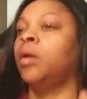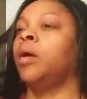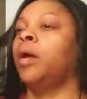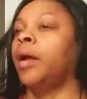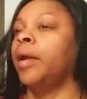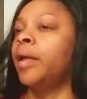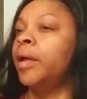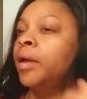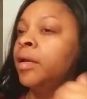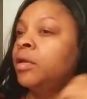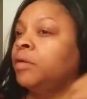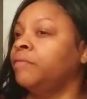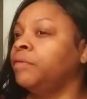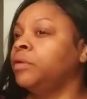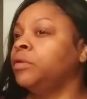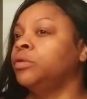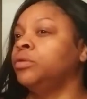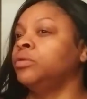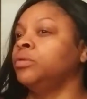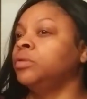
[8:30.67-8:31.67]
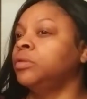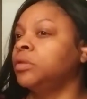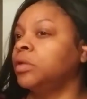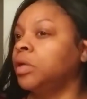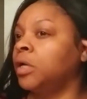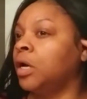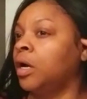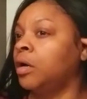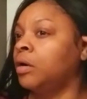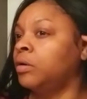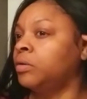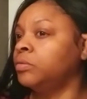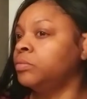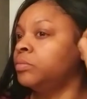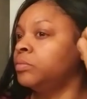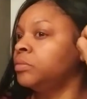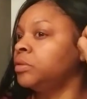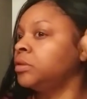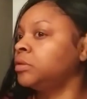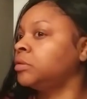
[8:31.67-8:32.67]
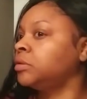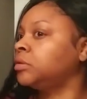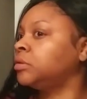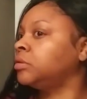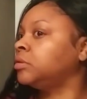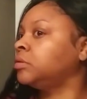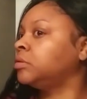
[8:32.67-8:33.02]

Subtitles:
I can't even use the combs